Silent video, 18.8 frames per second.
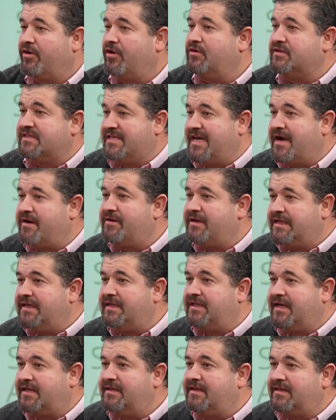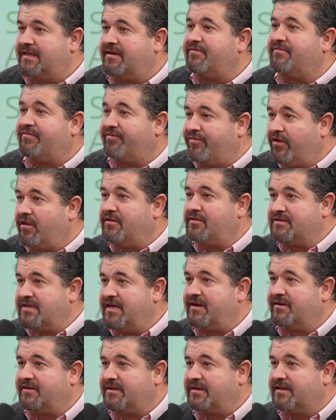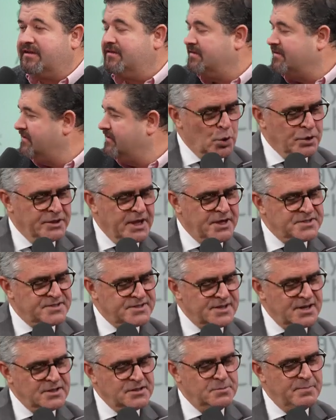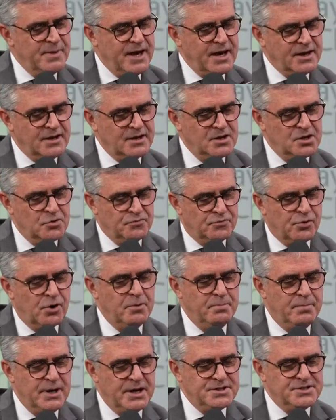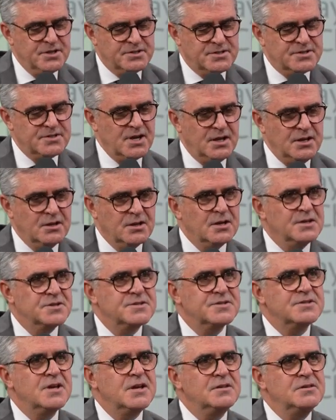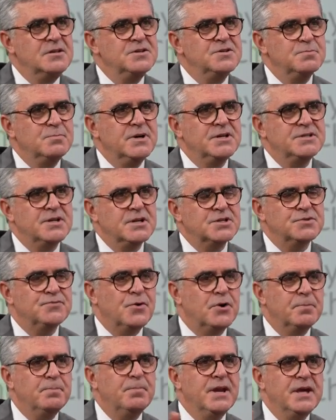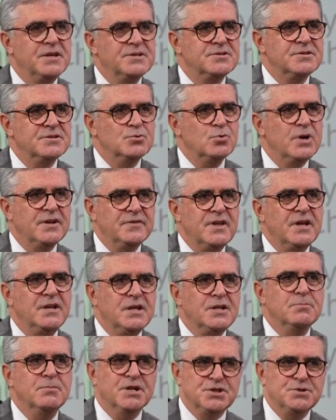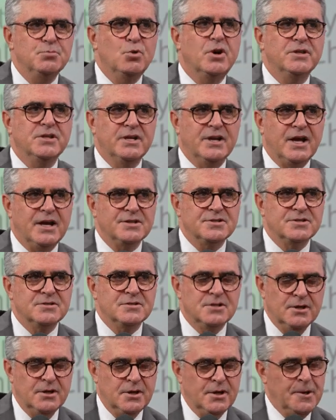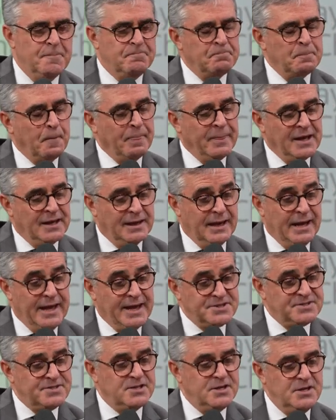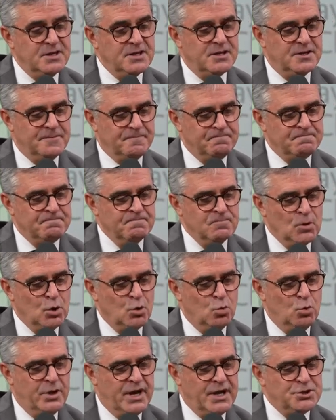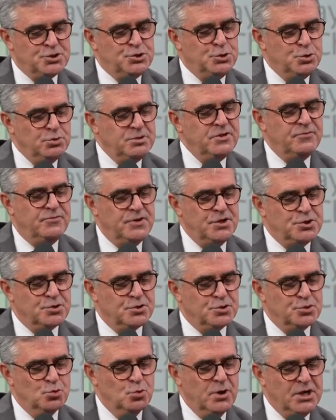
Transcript: We voluntarily, sending, they did yes, that voluntarily. They sent back four budgets saying, send these budgets for places where they need much more than us. That's amazing. Last year, we had two divisions.